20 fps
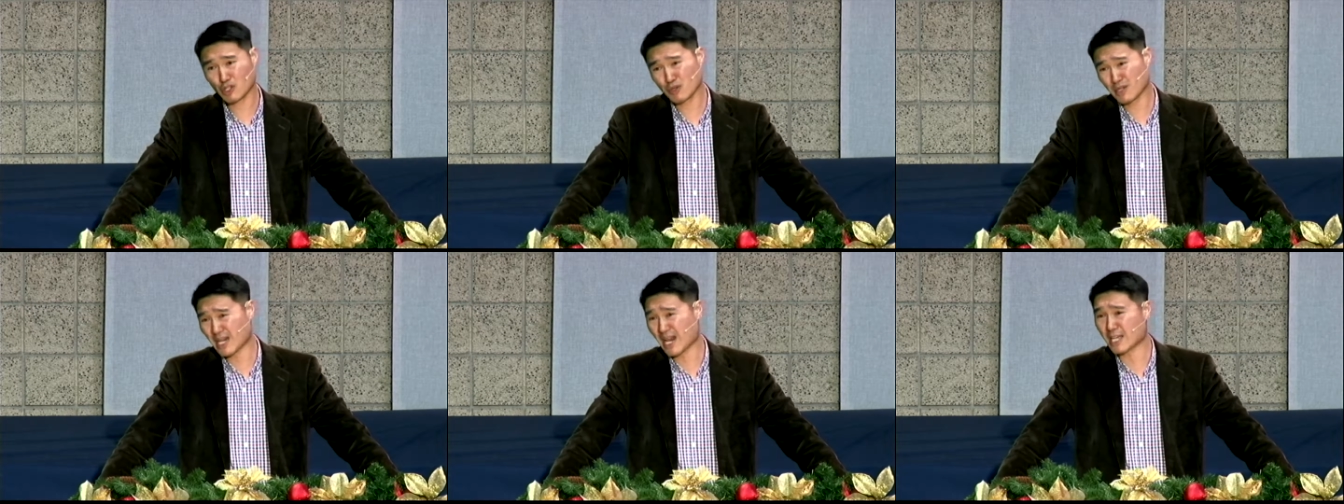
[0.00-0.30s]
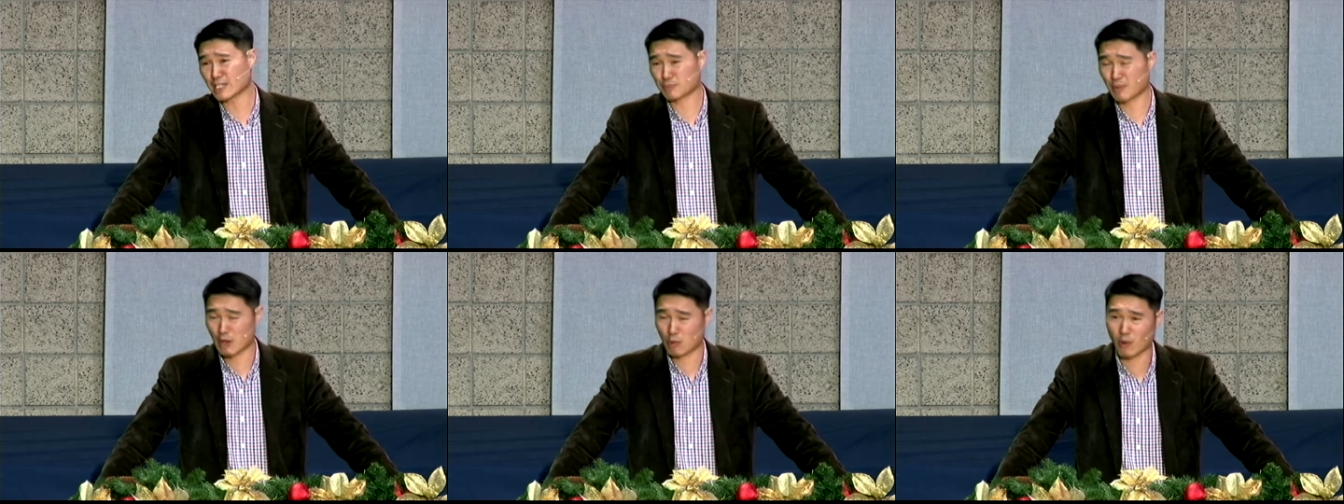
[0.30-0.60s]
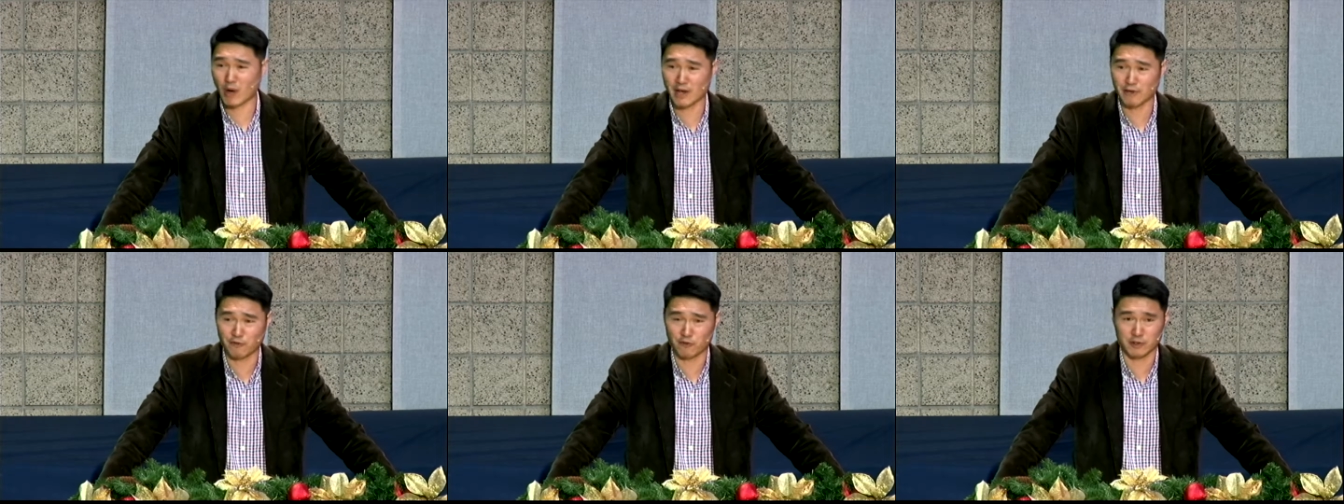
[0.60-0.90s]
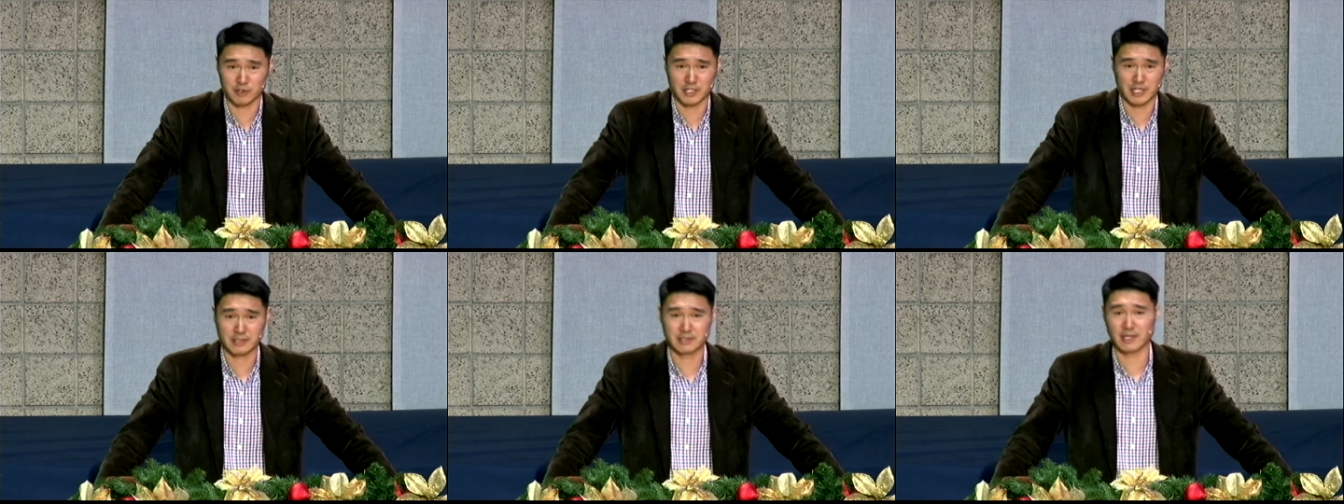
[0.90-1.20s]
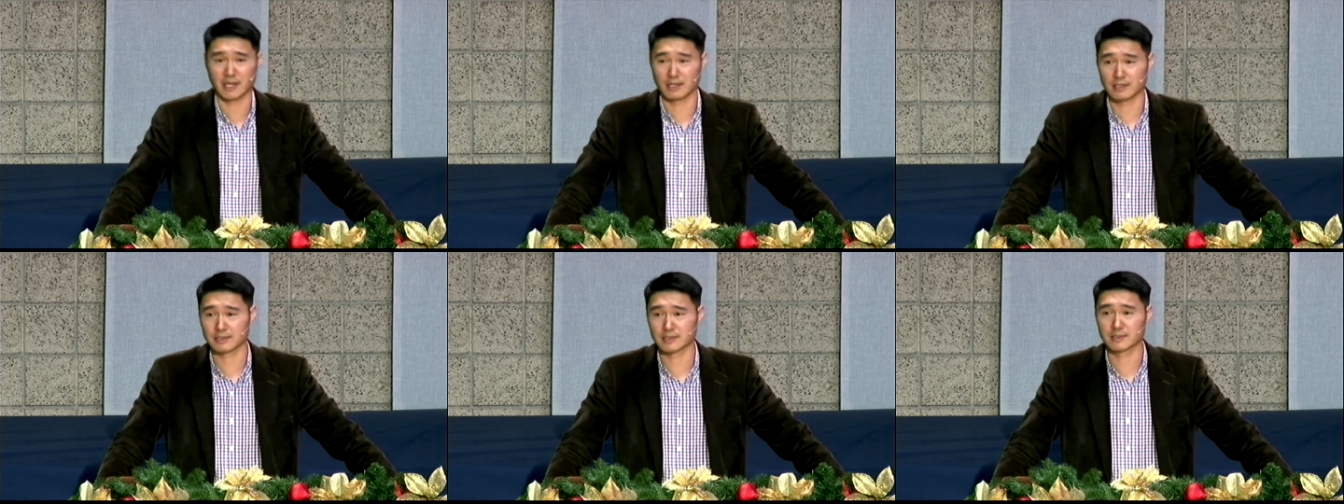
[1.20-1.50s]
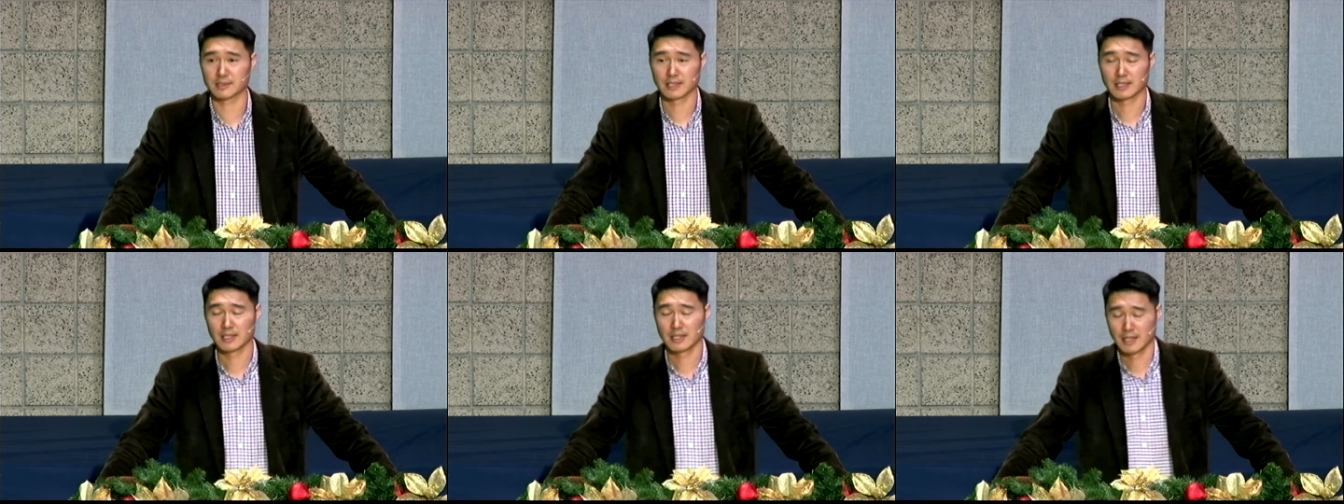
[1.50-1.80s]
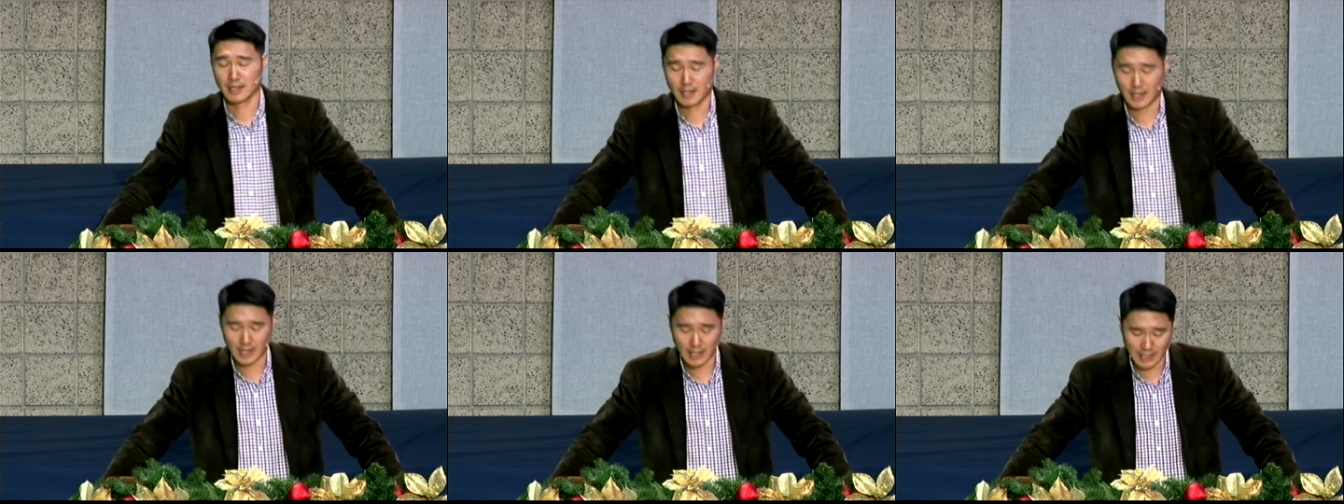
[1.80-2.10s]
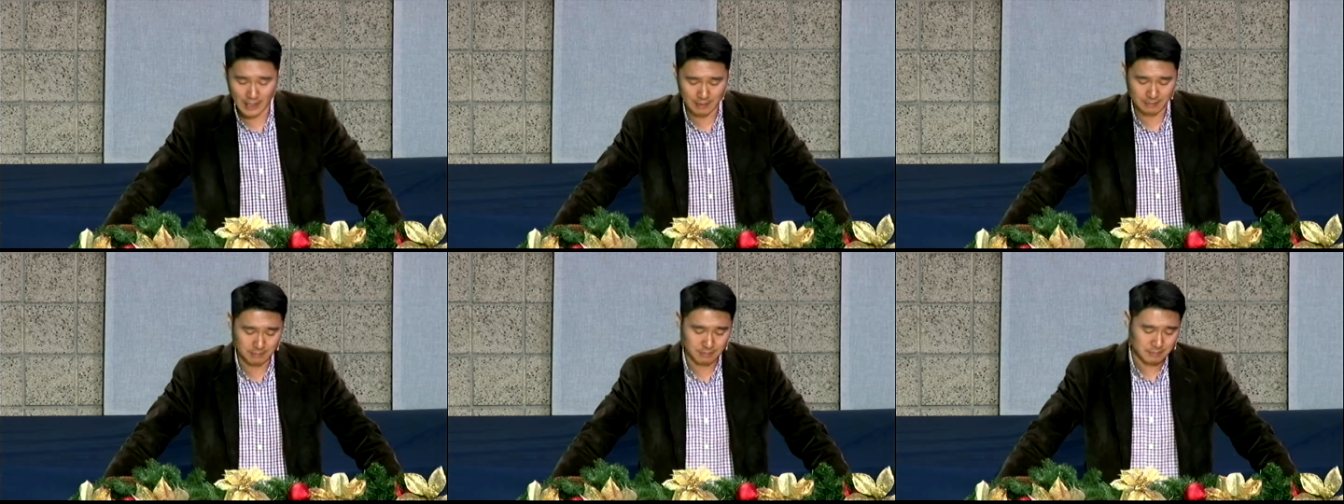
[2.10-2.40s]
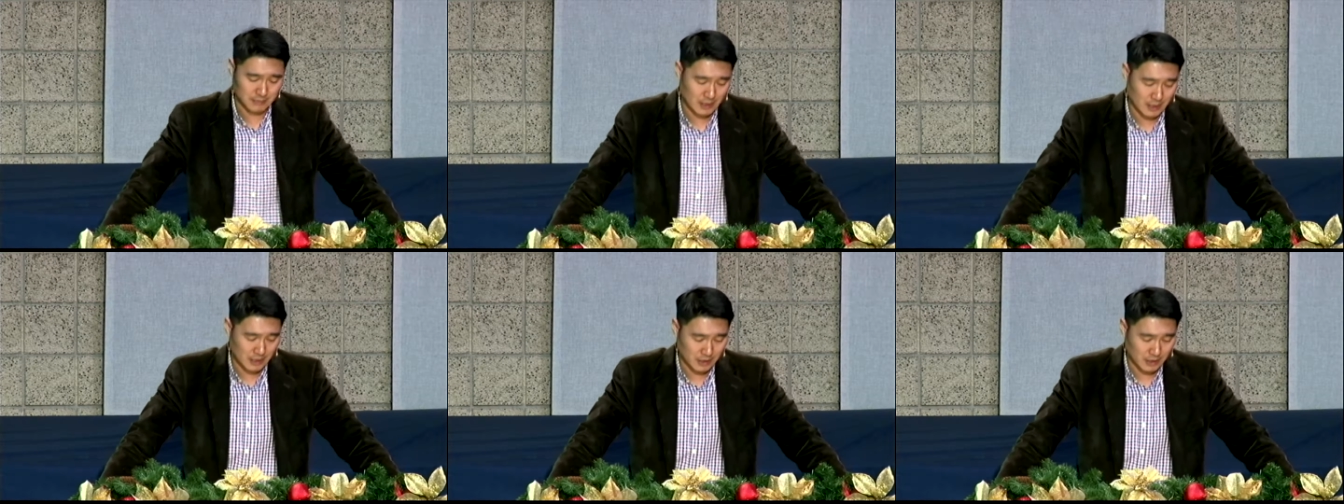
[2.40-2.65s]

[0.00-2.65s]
You can ask my wife for details. Um,